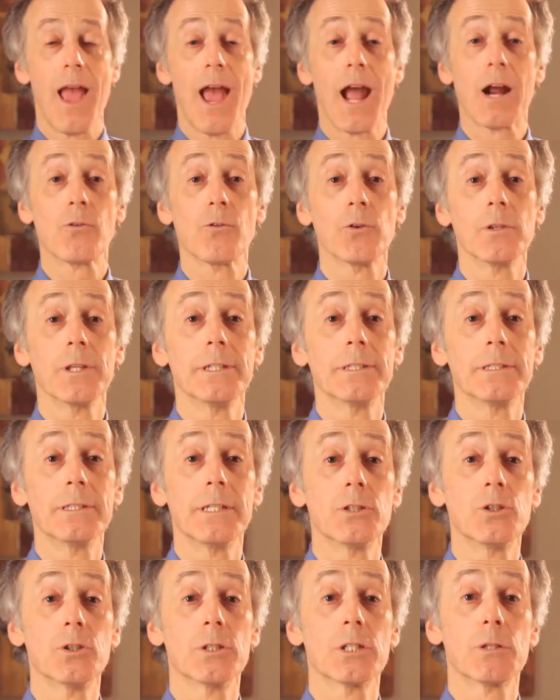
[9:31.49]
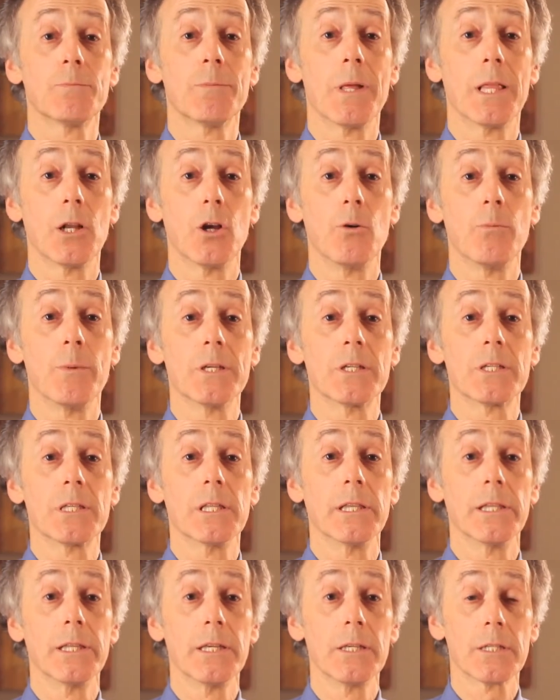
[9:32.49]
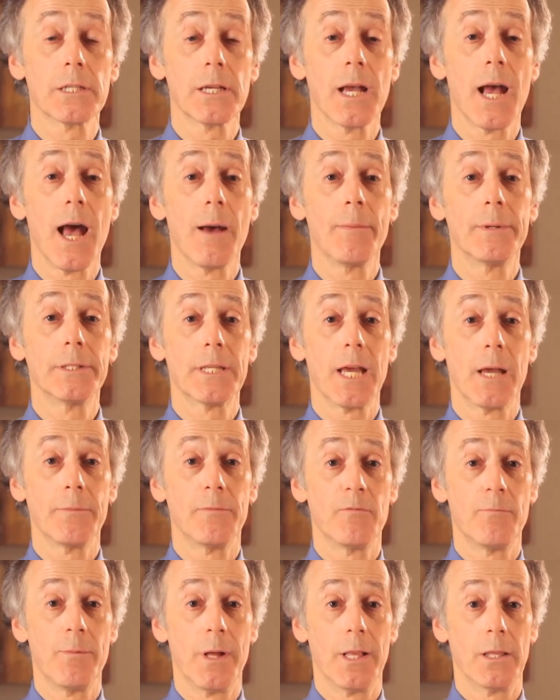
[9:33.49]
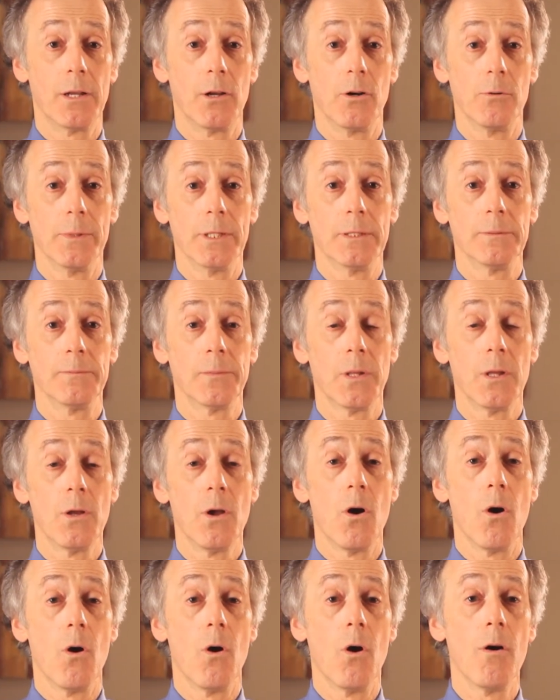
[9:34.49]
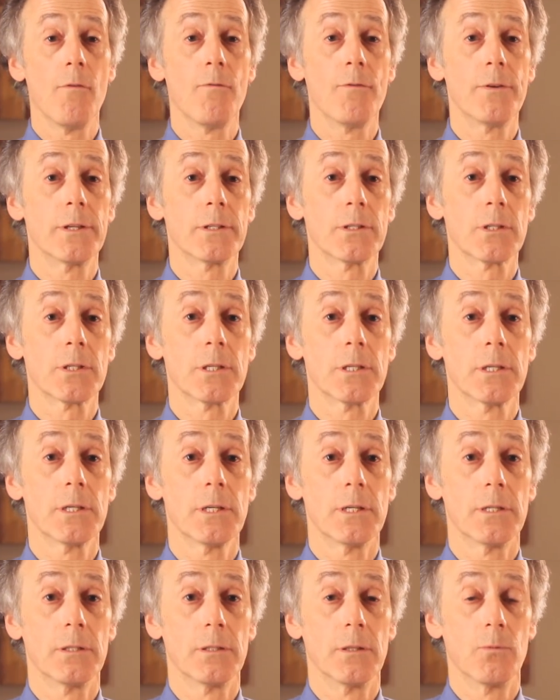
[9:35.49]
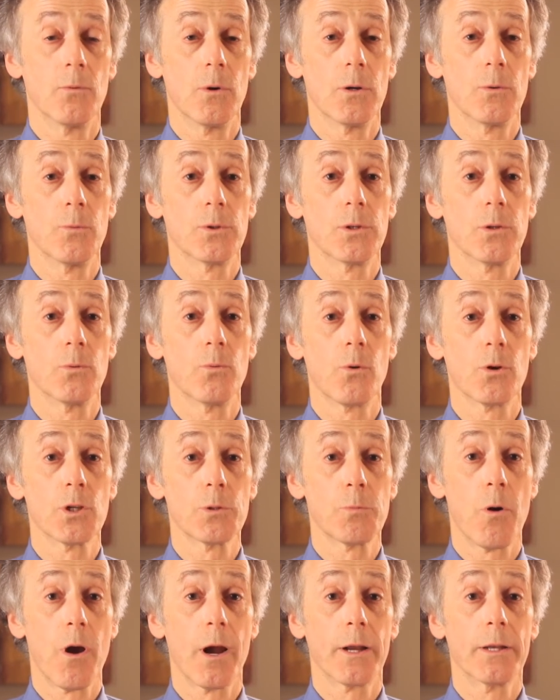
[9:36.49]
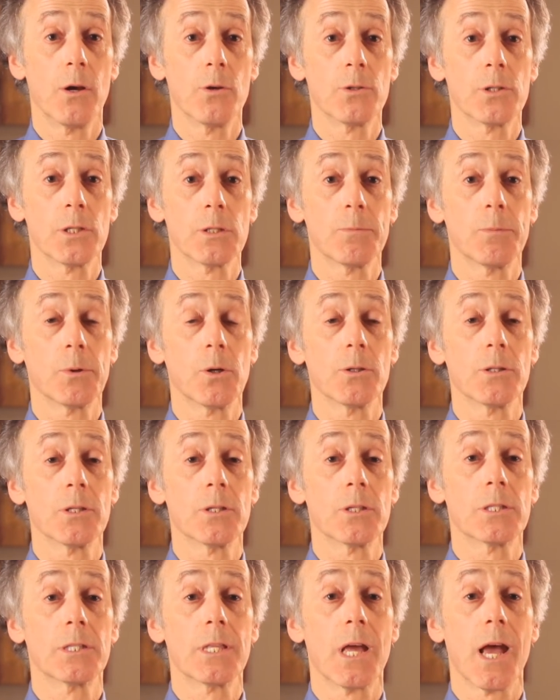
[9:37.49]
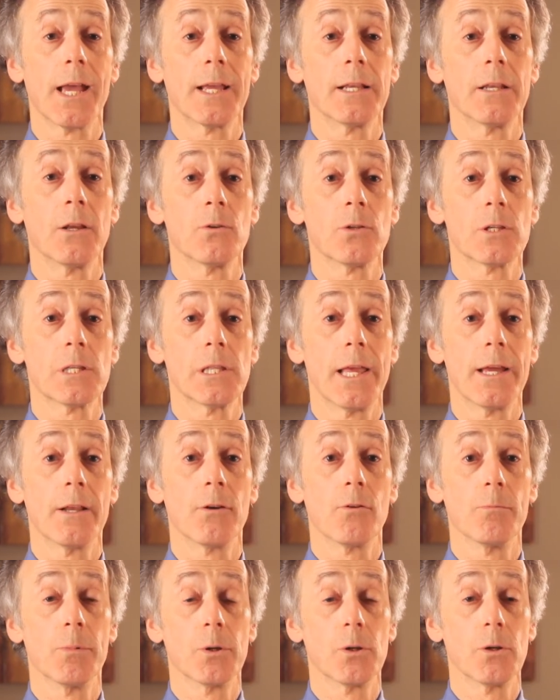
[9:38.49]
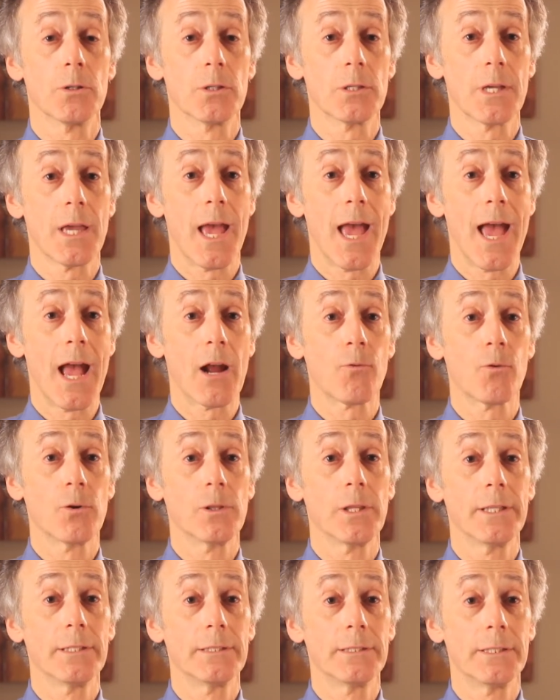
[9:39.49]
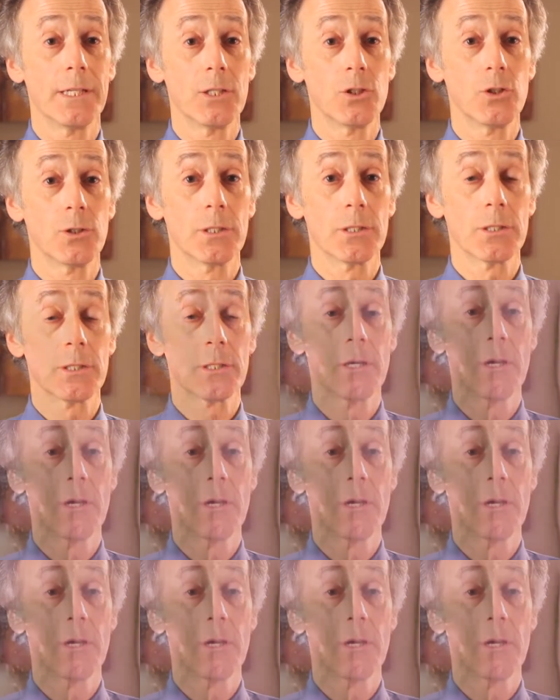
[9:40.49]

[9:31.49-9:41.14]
Acrolentigenous melanoma is the least common type of melanoma. Often it's the one with the worst prognosis because it's diagnosed later, because acrolentigenous